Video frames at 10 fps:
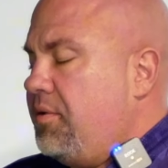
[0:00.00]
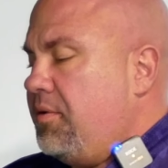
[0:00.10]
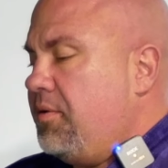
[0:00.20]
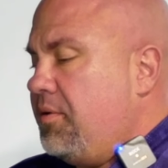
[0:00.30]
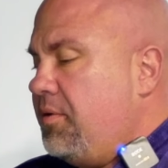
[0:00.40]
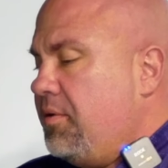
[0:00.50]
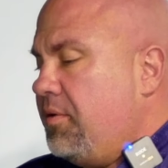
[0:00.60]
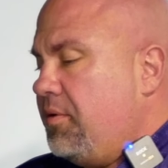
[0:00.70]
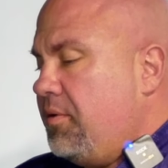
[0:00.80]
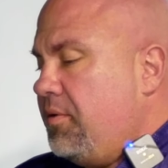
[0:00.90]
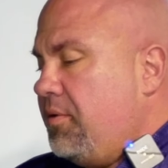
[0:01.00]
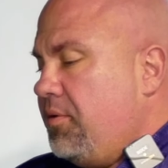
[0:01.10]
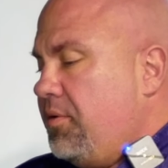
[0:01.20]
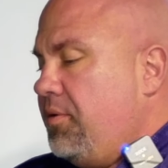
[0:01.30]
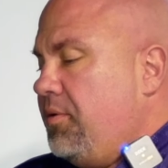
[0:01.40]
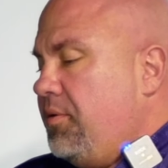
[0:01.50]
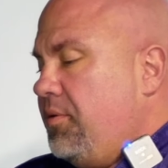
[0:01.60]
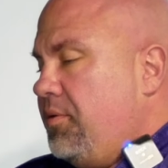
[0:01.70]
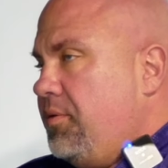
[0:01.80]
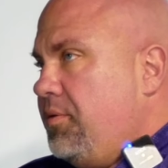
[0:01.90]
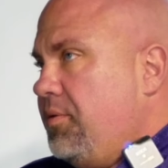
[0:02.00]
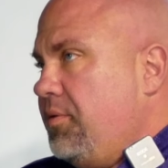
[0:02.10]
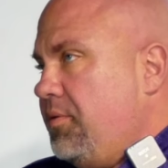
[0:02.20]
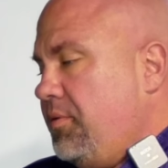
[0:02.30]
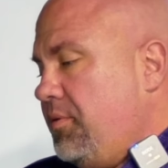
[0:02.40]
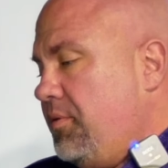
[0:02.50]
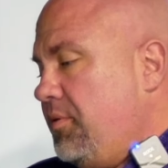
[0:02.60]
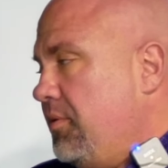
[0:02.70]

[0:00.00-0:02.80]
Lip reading: Nothing is said.